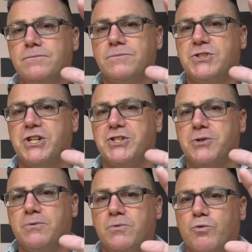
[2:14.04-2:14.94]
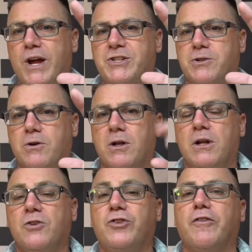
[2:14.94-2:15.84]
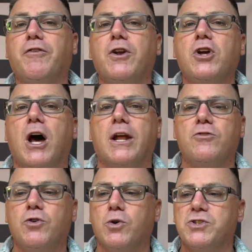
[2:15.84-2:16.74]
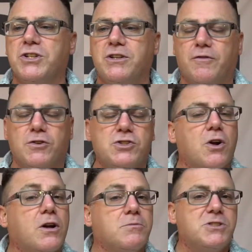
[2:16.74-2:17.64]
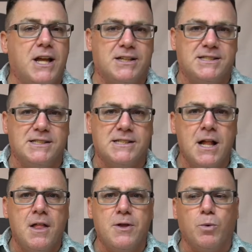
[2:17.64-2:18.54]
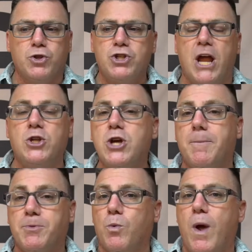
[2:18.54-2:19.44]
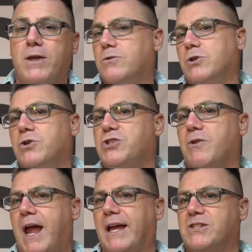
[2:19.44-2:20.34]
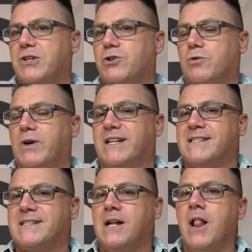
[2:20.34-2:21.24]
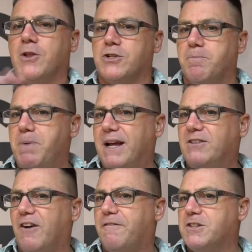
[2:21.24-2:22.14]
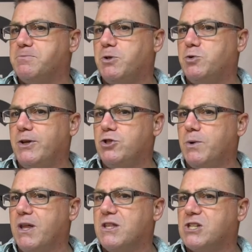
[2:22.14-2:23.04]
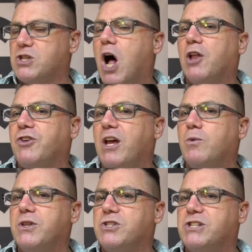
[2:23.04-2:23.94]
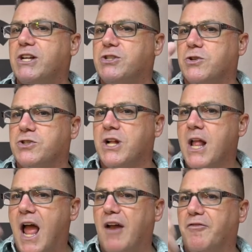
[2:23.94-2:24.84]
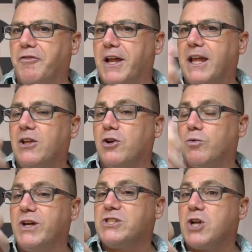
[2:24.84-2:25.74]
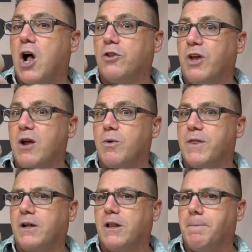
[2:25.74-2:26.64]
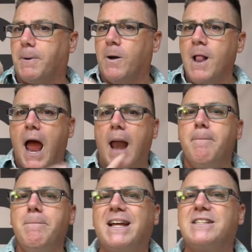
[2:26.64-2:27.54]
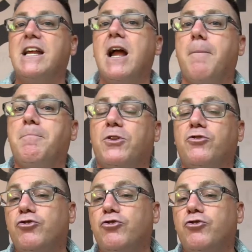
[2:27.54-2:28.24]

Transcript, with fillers: scissor, razor different cutting tools in different circumstances that will change up the way you use your hands and your wrists. There's a big difference between doing this all day with a scissors and flicking your wrist all day with a clipper and mixing up the